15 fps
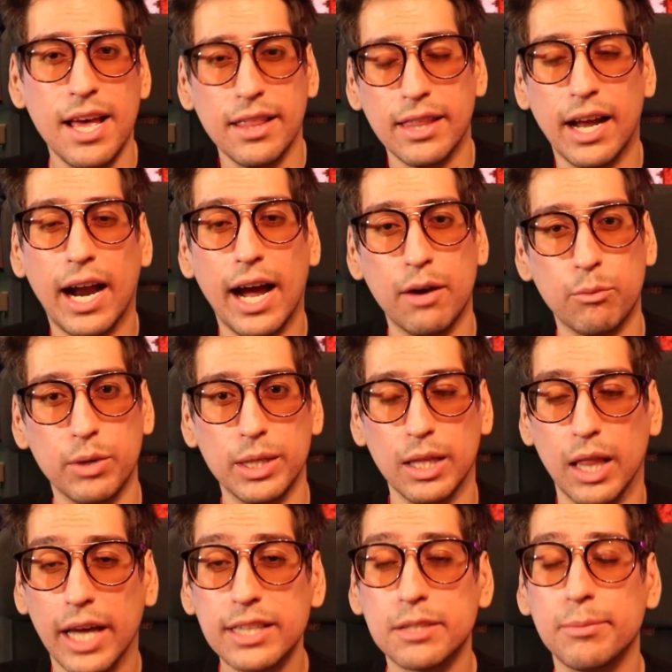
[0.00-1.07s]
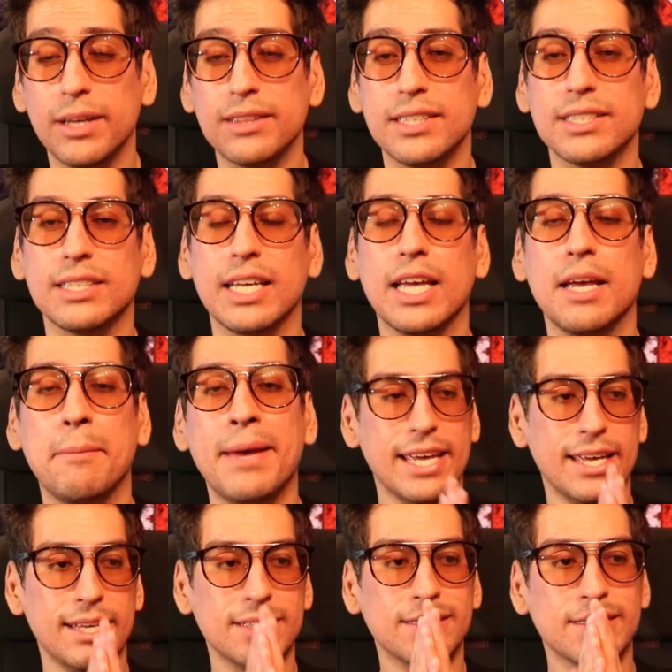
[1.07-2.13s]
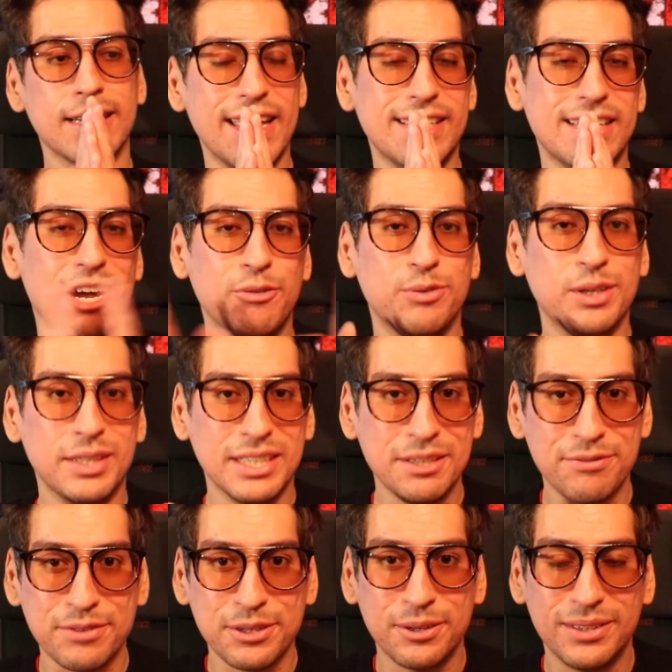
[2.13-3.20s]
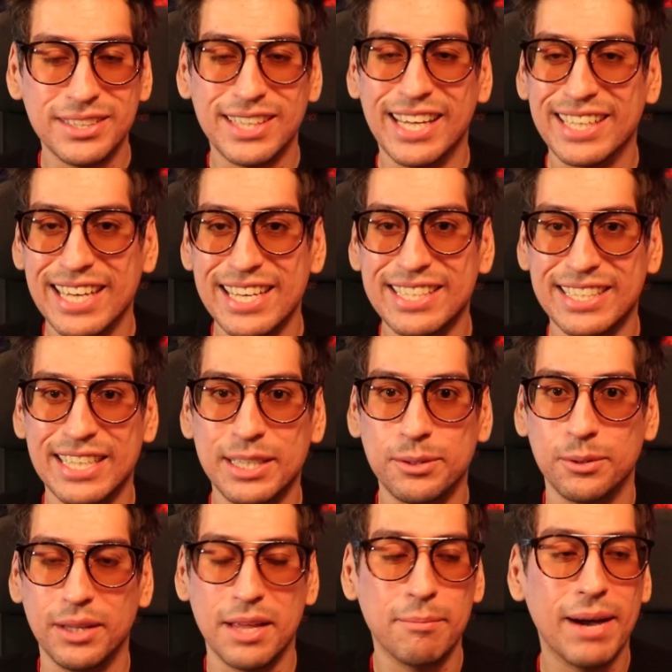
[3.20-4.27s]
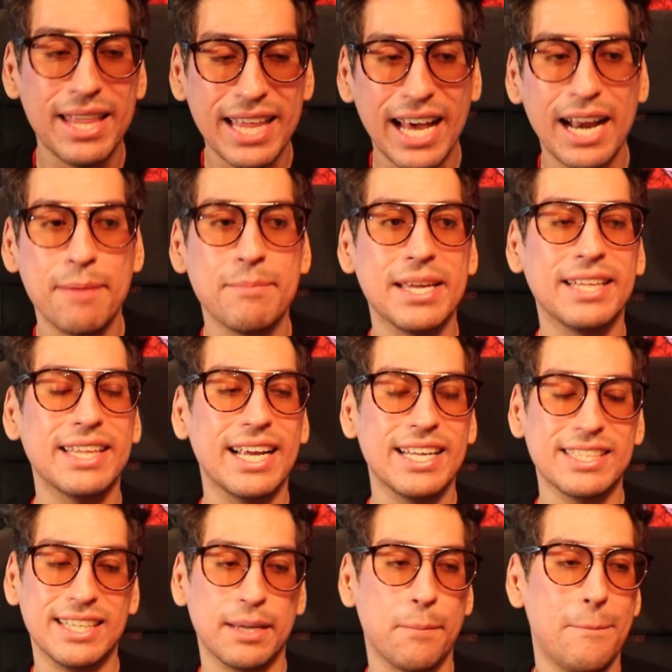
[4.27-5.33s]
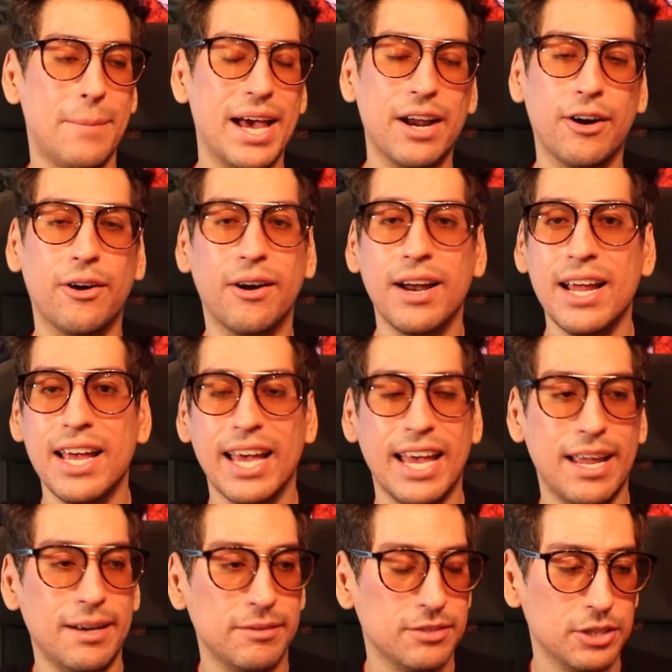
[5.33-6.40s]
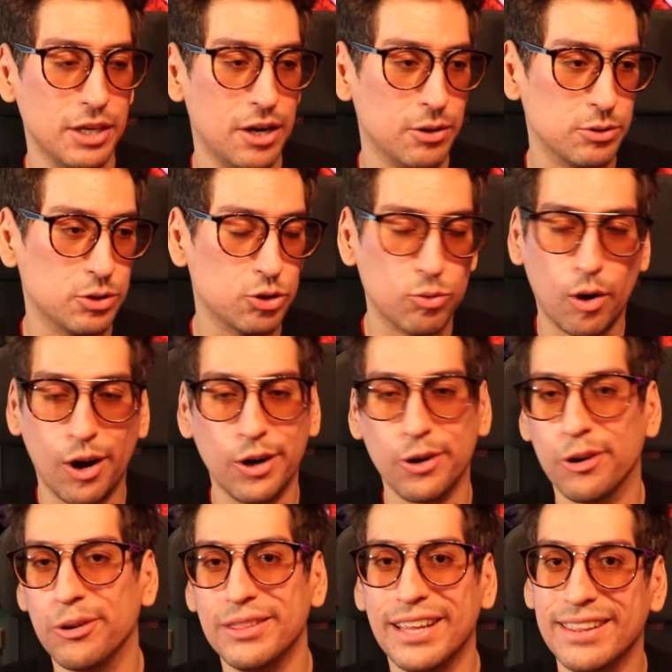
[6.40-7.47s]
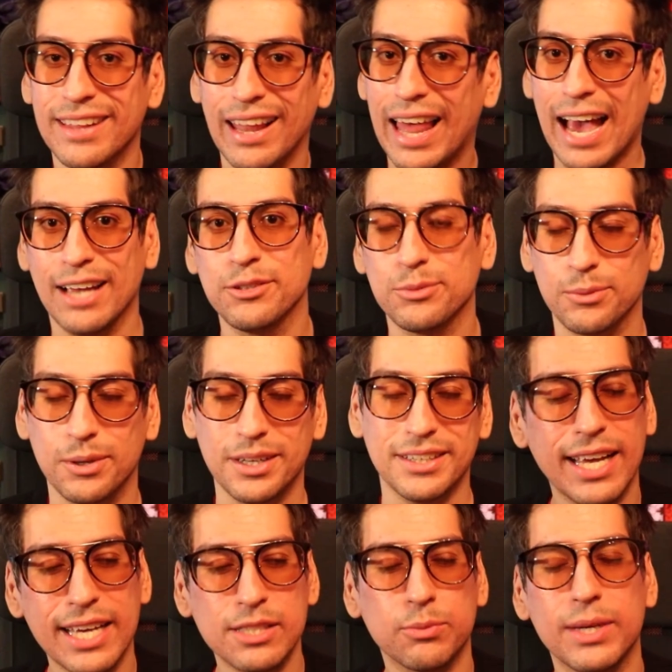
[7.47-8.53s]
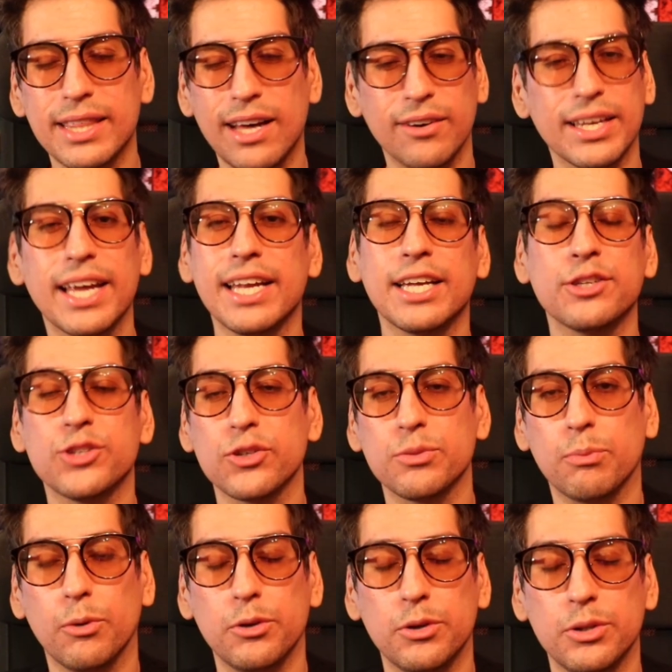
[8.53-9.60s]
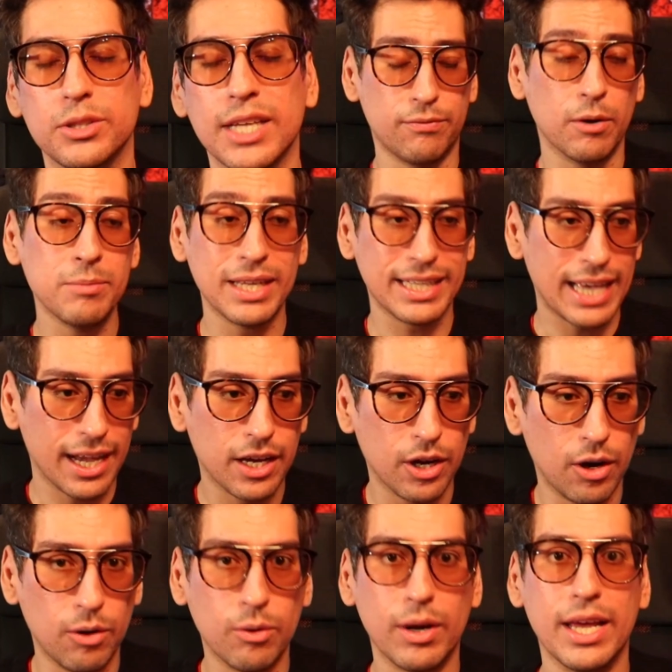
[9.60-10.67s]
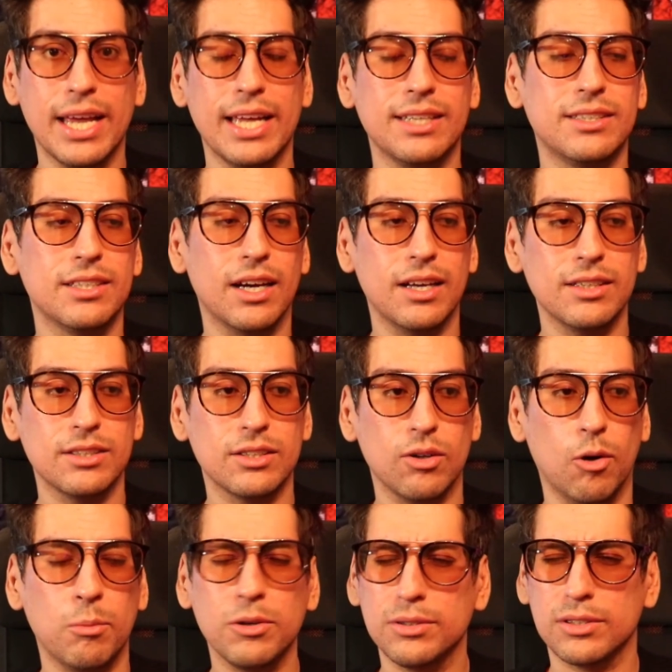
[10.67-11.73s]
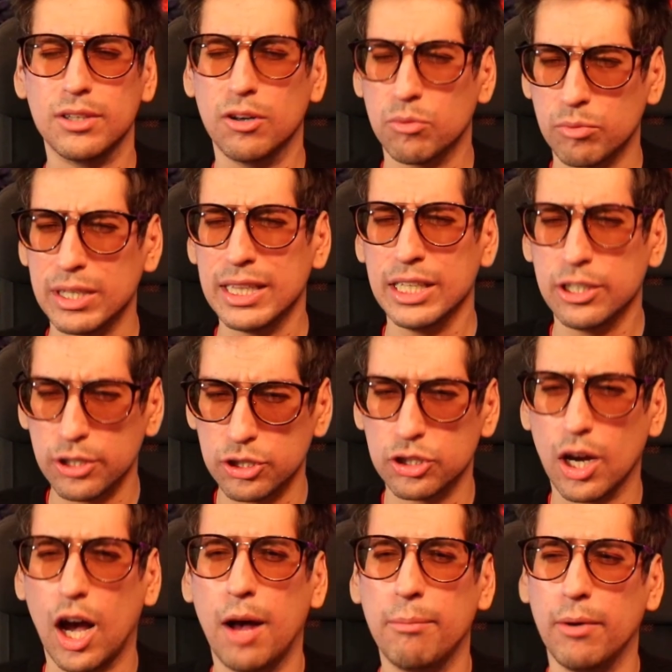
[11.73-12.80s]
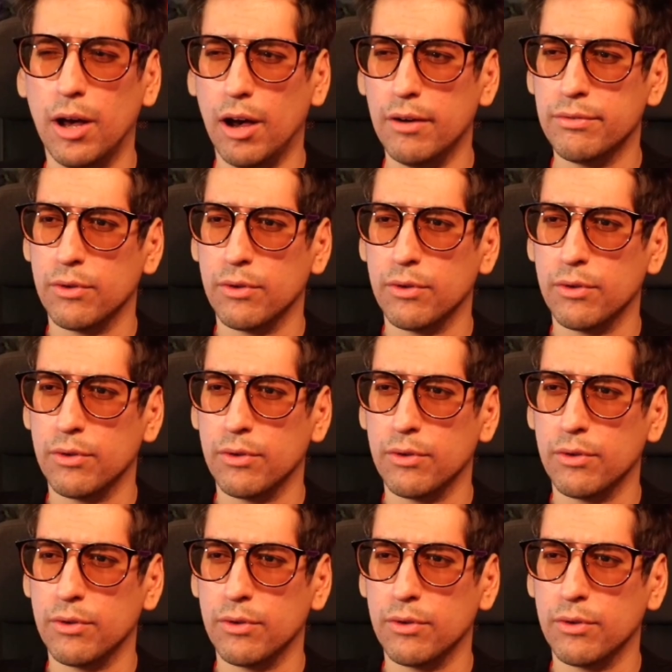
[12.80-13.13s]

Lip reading: that I really liked about this game is it definitely feels like a sequel. And by that, I mean that it's like better and, stronger than the last one. I guess without getting into spoils, from the get-go, it does almost a really good job of